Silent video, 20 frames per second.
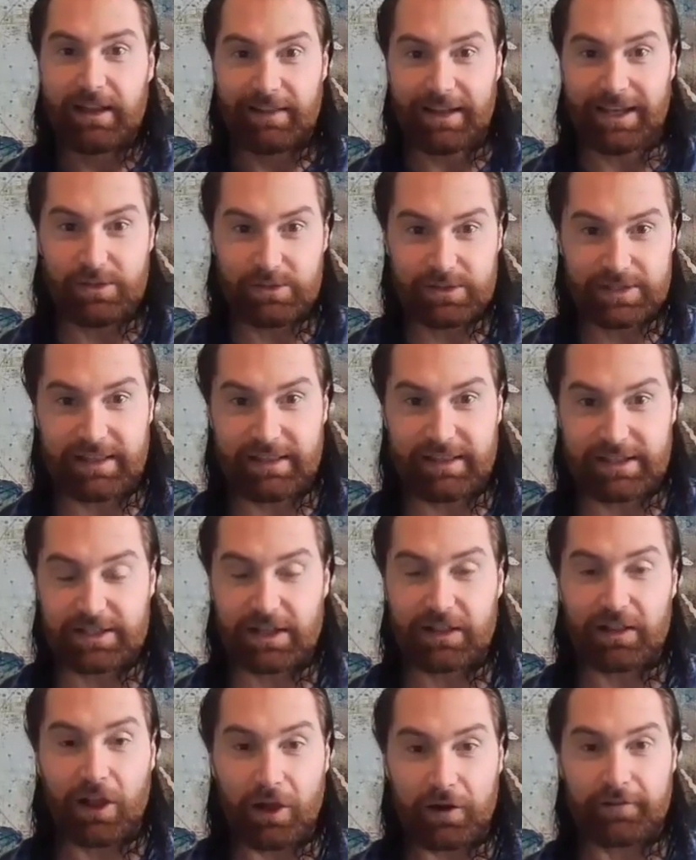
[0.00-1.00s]
like you said, there's a
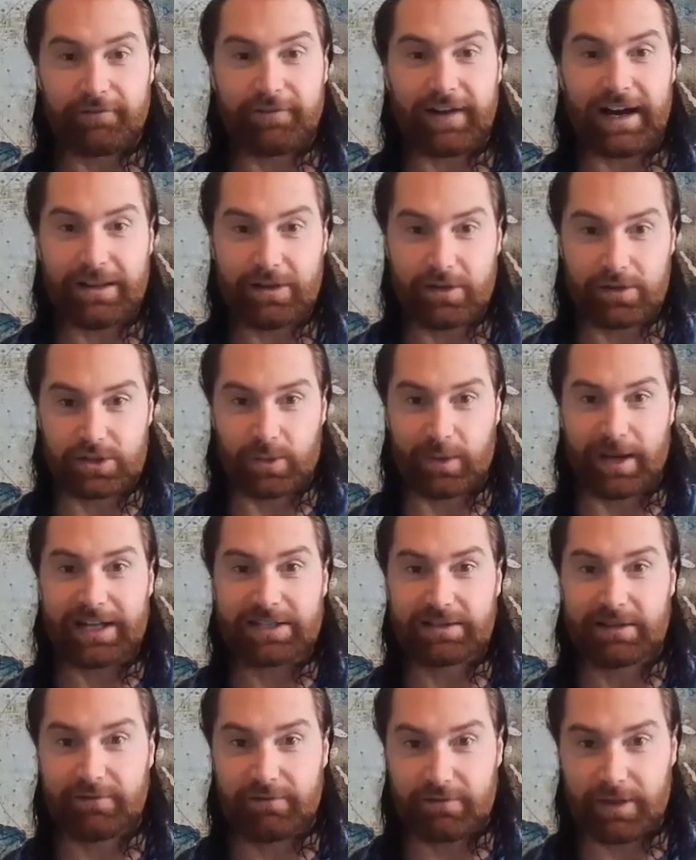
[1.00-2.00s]
lot of value to
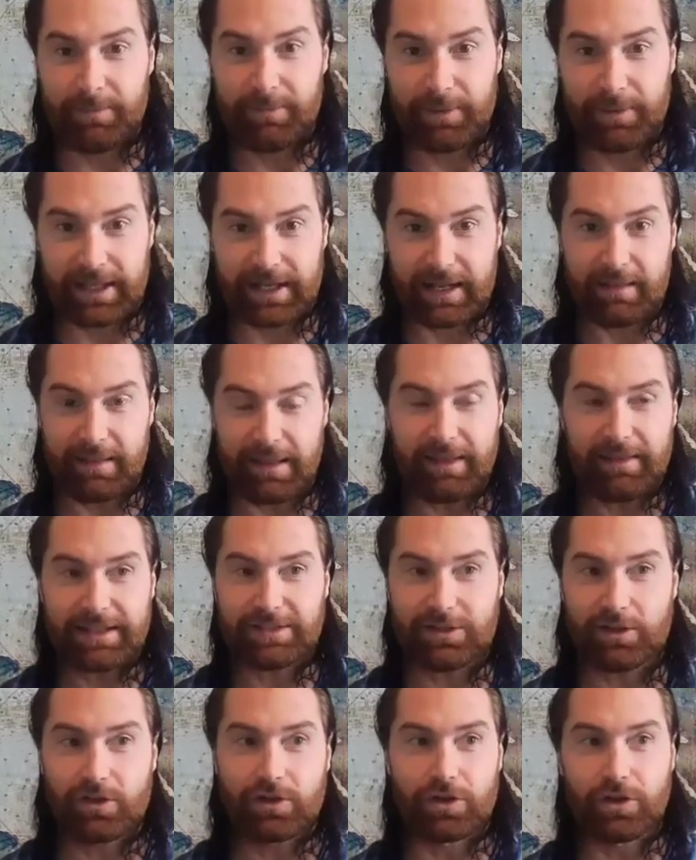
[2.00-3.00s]
actually flipping, and I think
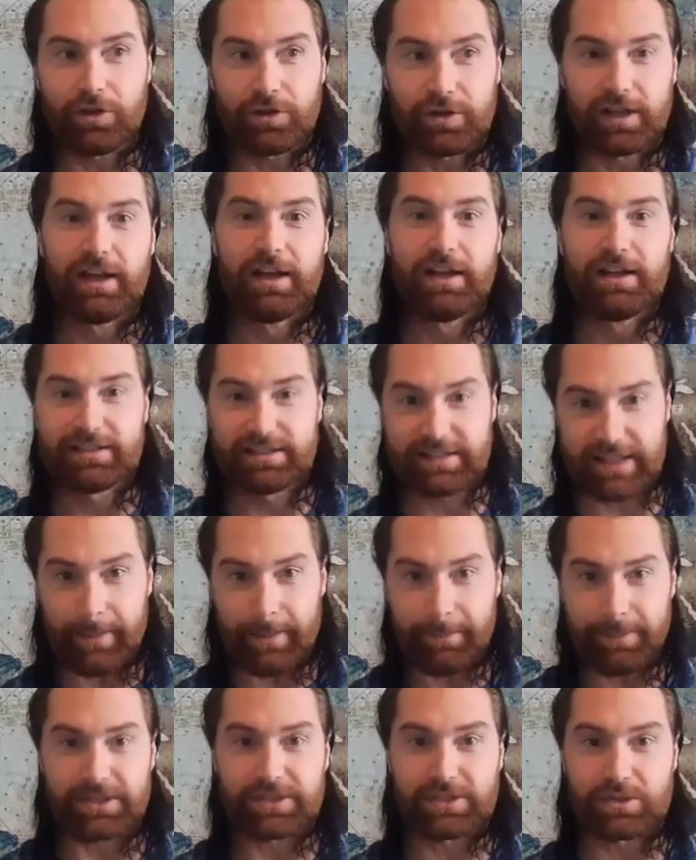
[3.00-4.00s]
that's a good
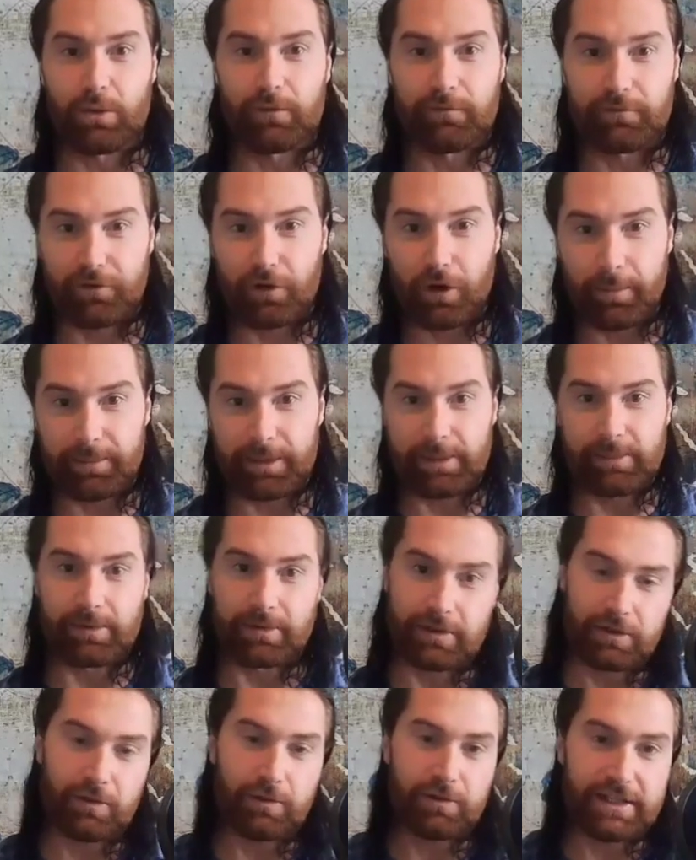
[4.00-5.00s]
stepping stone for people.
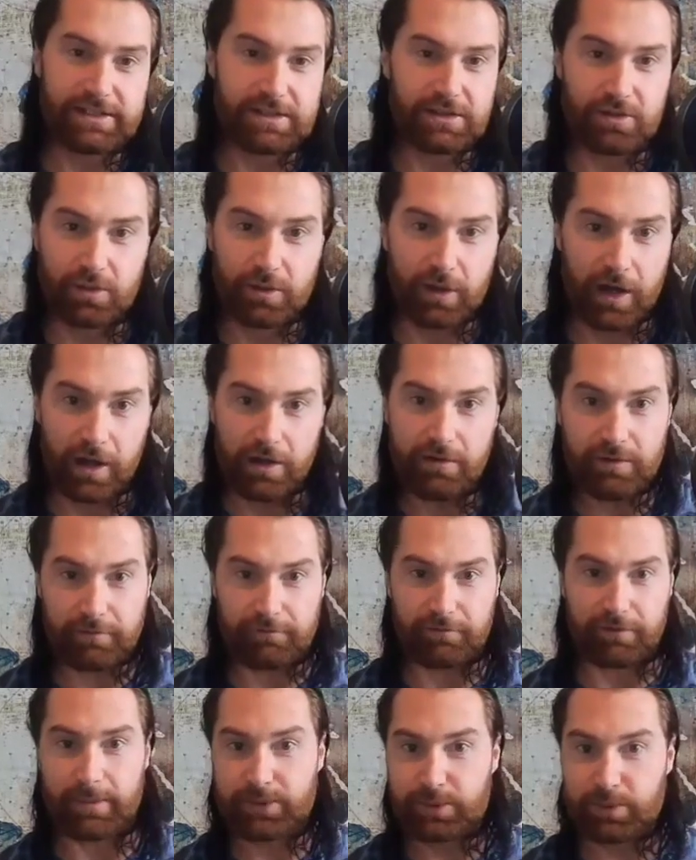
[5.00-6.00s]
You don't need to do 100
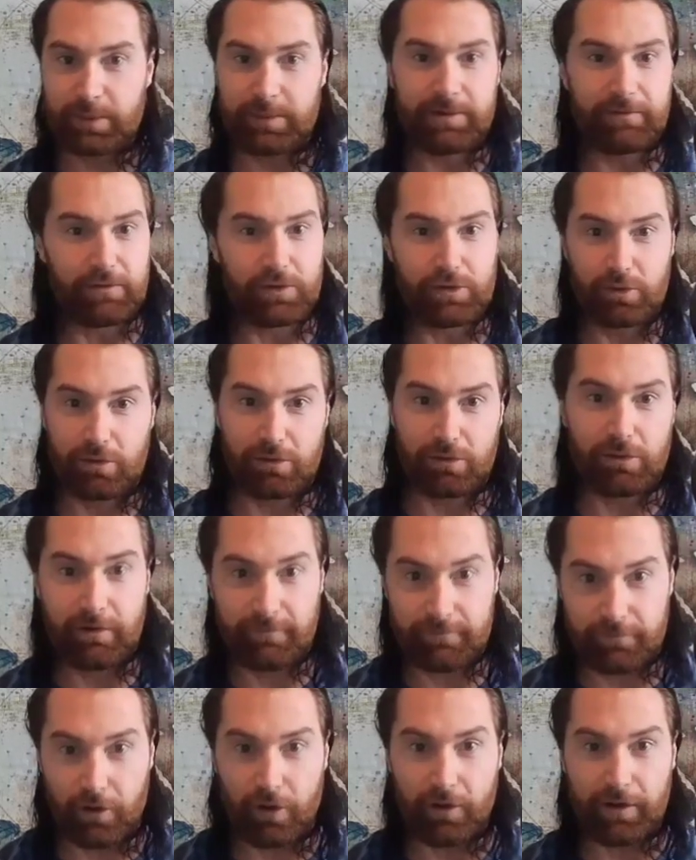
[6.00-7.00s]
flips, but if you do 3 or
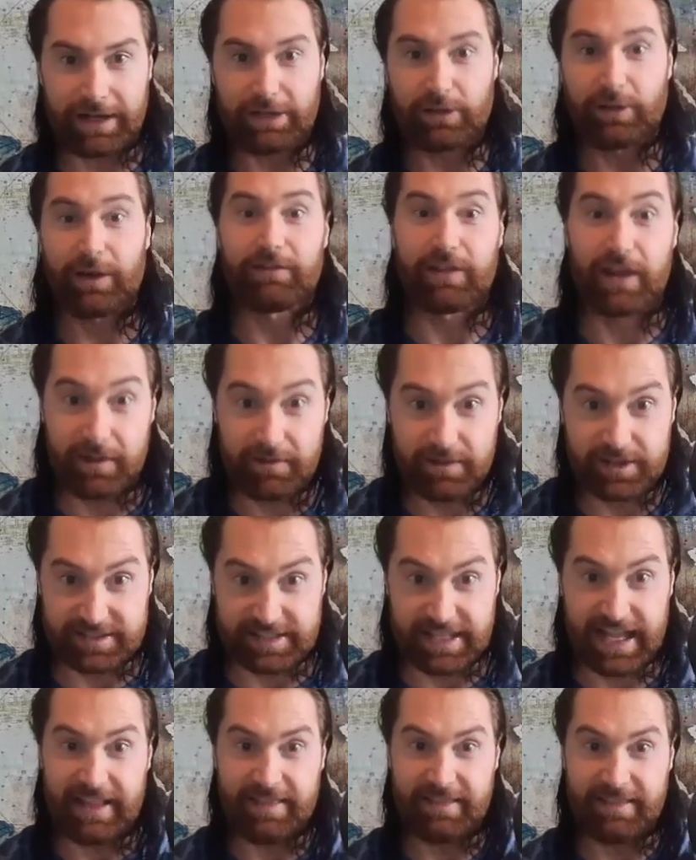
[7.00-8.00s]
4 and you have the
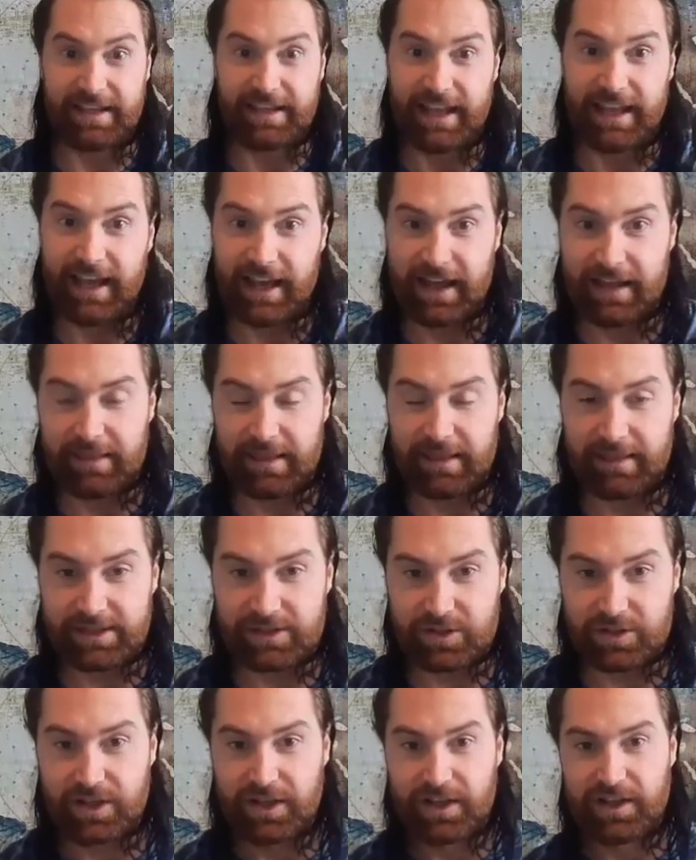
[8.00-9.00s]
understanding, yeah, I think
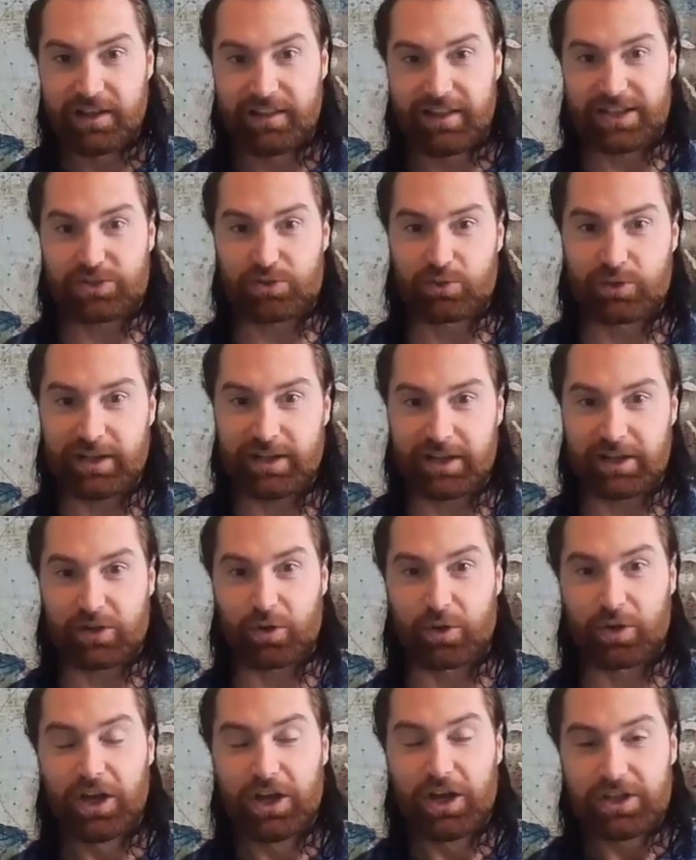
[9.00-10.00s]
that's really
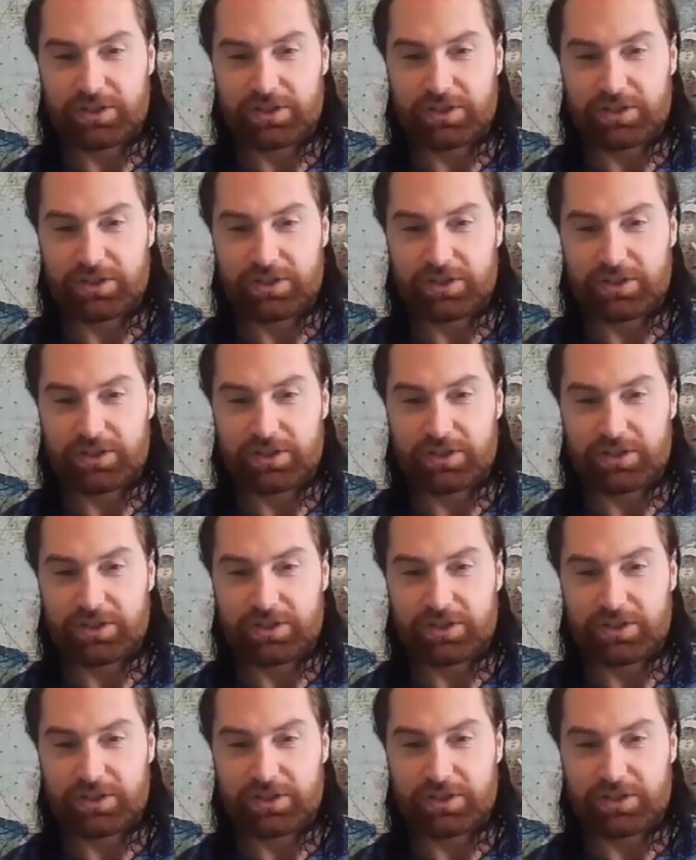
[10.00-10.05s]
cool.